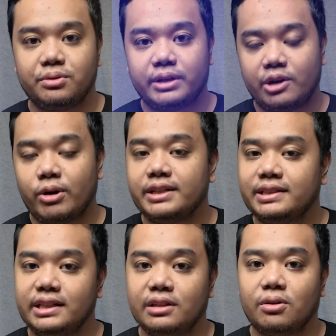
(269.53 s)
do
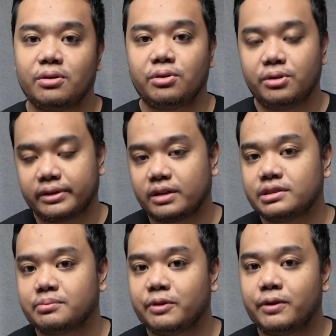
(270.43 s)
KYC or Know Your
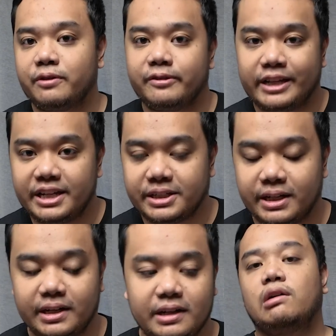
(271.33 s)
Customer
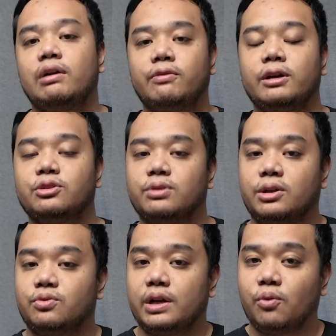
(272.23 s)
verification. However, in
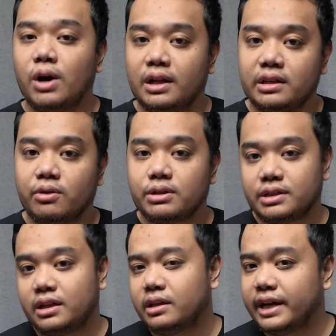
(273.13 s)
2021, there was
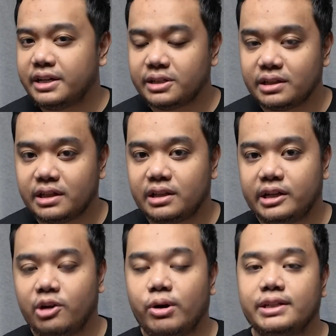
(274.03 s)
an allegation that the
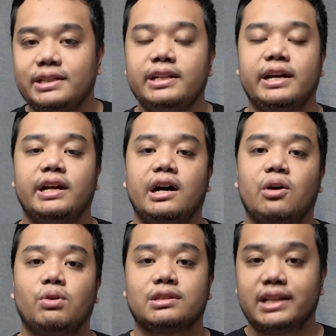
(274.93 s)
KYC data was